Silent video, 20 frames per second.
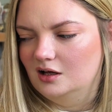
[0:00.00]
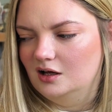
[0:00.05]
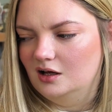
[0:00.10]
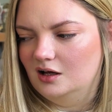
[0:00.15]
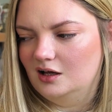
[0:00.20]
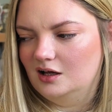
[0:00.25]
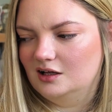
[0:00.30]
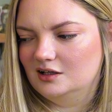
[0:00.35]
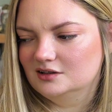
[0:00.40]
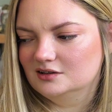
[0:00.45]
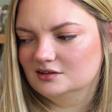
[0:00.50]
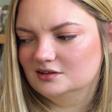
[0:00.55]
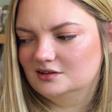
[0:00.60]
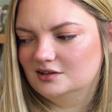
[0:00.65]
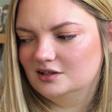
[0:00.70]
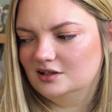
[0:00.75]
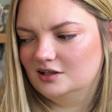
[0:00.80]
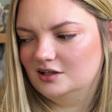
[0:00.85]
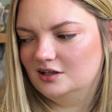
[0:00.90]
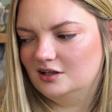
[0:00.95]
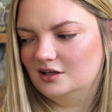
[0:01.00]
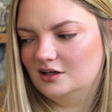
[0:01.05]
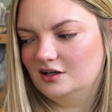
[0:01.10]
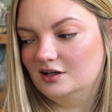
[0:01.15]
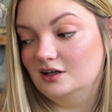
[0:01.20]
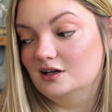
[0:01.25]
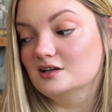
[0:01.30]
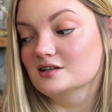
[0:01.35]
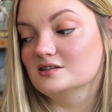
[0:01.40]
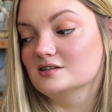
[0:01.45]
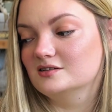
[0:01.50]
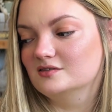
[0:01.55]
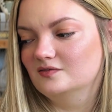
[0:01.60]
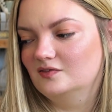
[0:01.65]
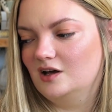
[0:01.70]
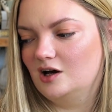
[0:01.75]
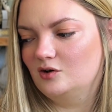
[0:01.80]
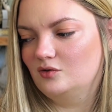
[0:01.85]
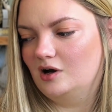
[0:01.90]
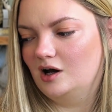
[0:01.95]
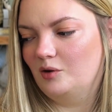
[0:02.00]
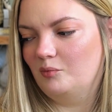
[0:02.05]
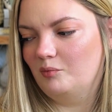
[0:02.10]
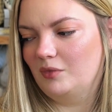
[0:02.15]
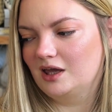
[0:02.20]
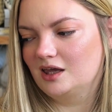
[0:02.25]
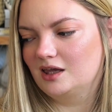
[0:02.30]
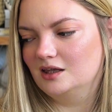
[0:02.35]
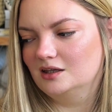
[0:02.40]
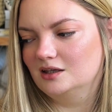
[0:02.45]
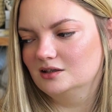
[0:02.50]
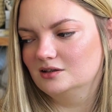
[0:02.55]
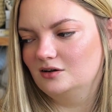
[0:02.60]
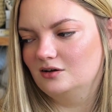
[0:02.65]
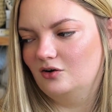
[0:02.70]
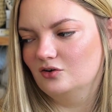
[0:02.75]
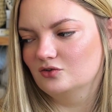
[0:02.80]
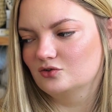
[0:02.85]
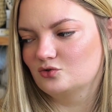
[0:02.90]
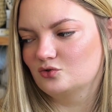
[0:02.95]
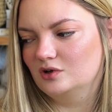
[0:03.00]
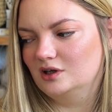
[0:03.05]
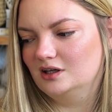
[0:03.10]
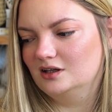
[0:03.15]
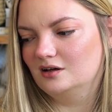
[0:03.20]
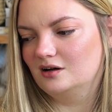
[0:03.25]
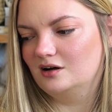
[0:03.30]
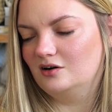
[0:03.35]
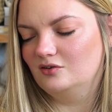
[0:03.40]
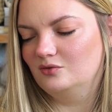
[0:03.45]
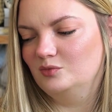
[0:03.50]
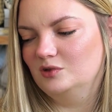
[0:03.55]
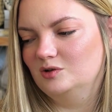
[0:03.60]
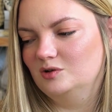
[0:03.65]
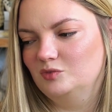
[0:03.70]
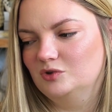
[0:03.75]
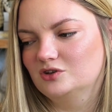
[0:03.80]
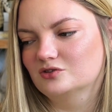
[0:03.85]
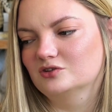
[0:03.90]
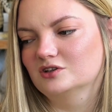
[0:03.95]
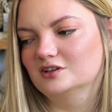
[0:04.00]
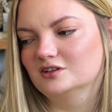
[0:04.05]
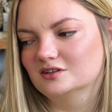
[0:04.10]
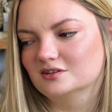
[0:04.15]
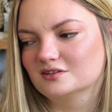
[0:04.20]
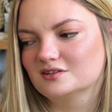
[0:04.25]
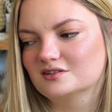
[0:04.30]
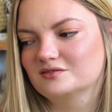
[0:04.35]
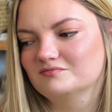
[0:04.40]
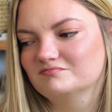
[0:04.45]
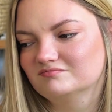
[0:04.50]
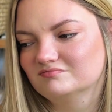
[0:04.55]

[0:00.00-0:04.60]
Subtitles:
And yes, now I'm making it on 3.5mm needles.